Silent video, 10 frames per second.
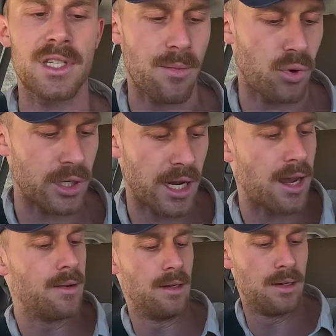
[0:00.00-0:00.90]
it simple to
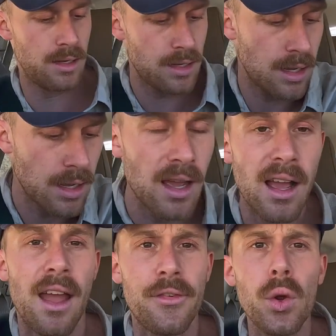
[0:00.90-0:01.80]

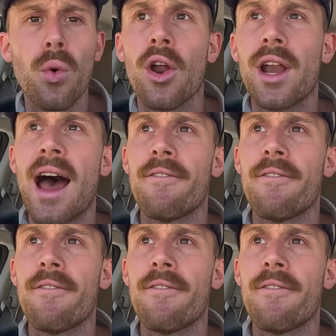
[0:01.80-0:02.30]
you. If you want